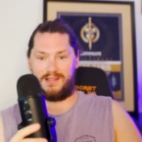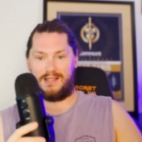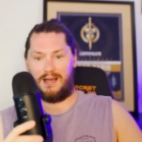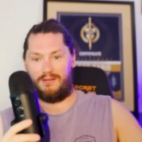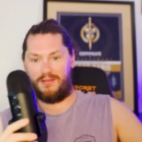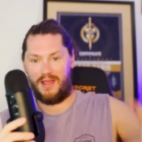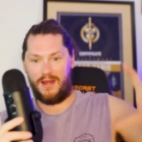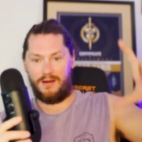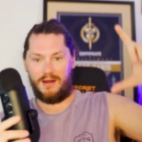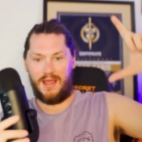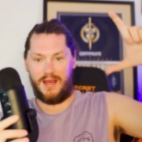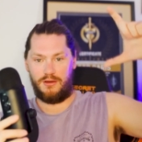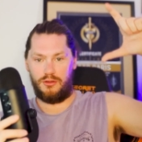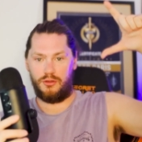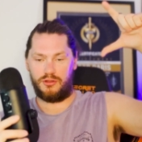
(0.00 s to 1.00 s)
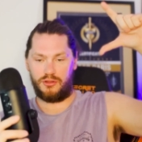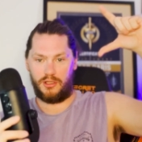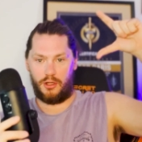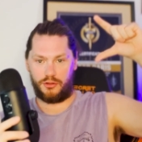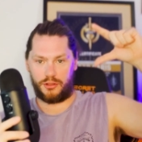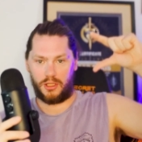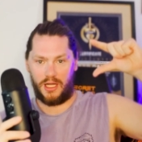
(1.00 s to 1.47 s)
stuff. And, and usually
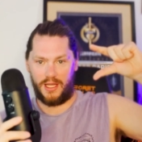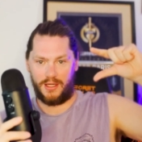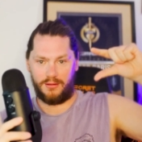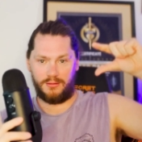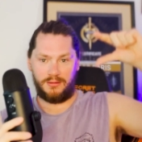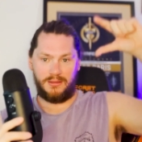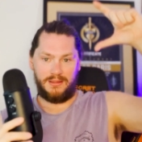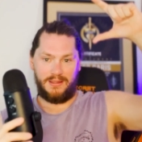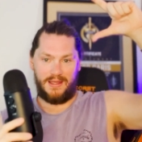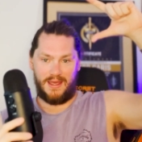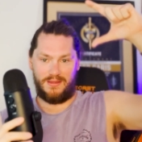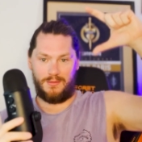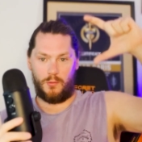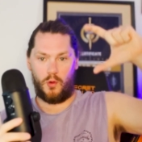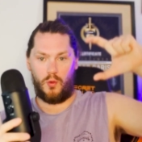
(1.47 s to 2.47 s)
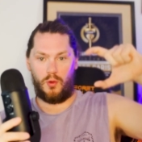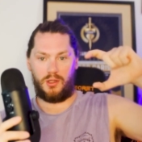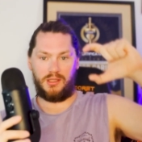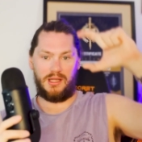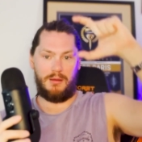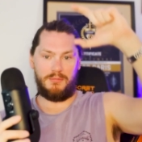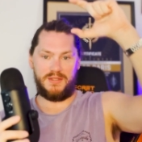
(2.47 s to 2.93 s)
I'll try and get them all
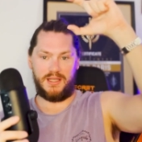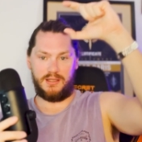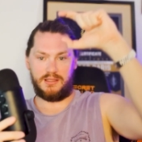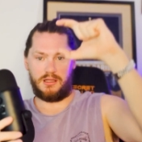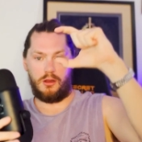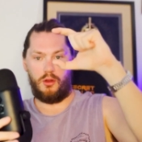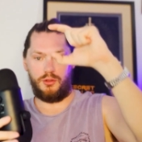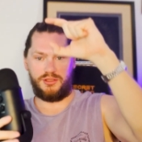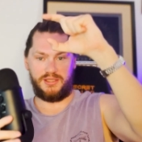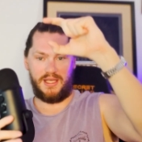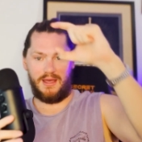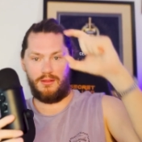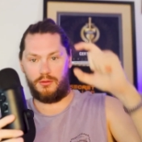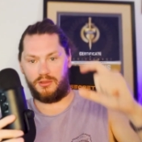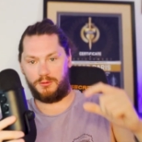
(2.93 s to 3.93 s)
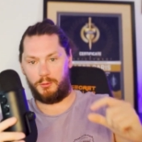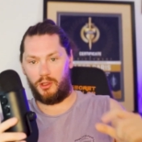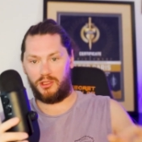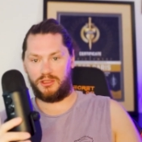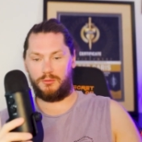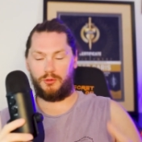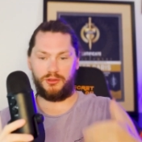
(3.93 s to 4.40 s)
clumped in as close together as
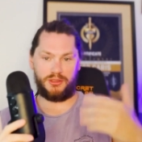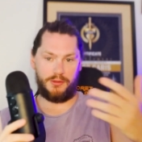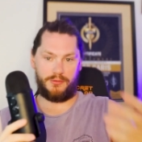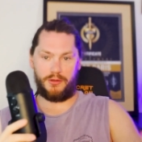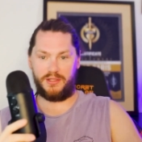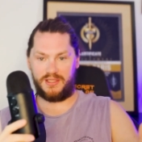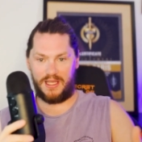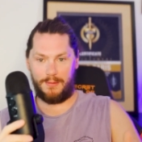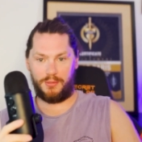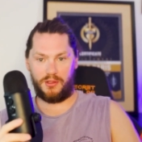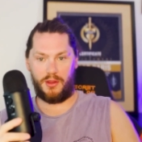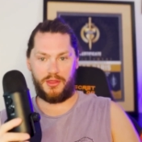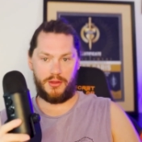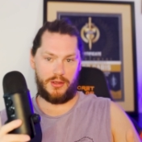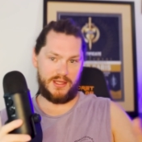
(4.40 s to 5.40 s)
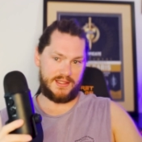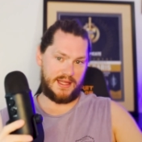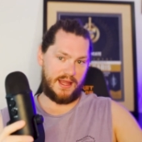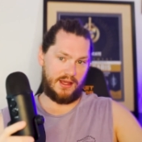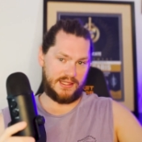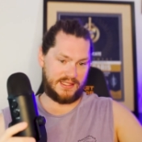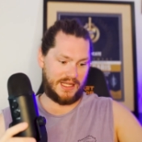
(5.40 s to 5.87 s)
possible. So for example, on
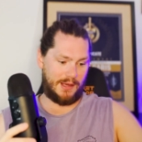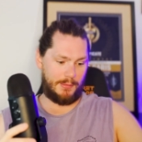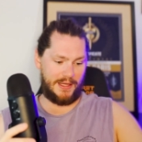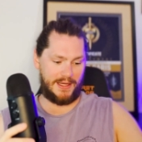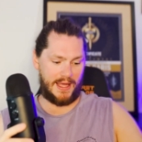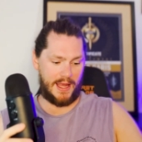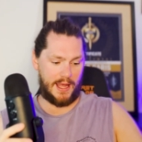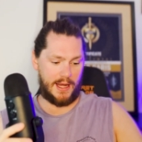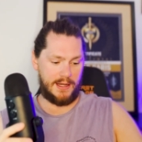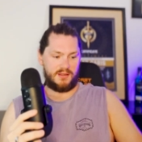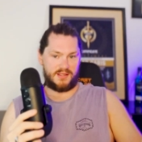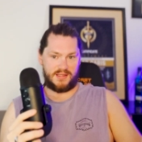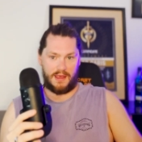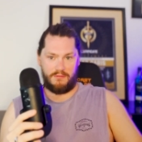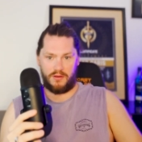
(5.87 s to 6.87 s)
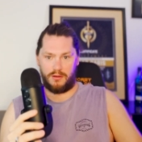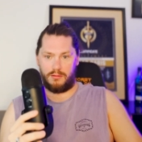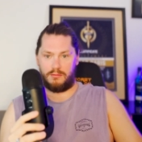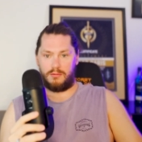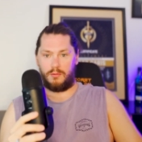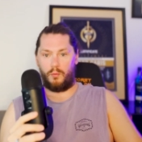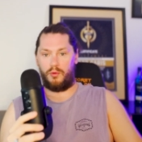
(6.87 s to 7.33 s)
Thursday, I start my day at
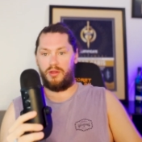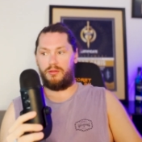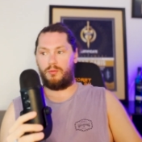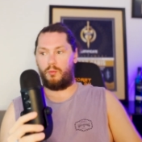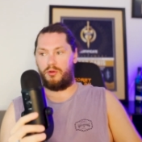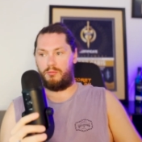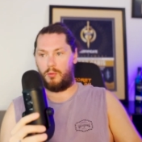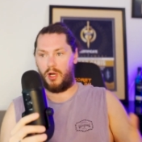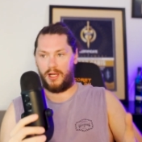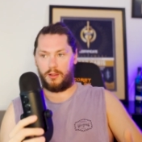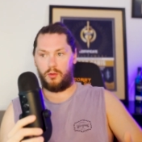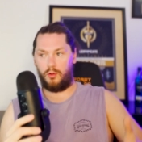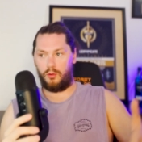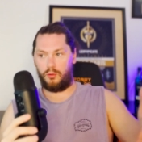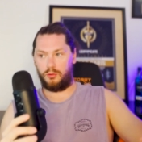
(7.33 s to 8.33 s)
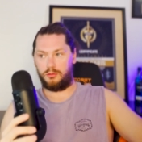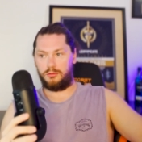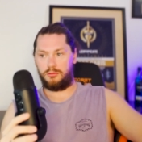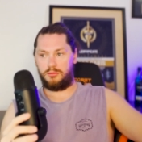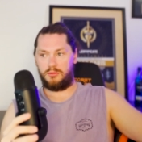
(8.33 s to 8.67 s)
seven with, with my call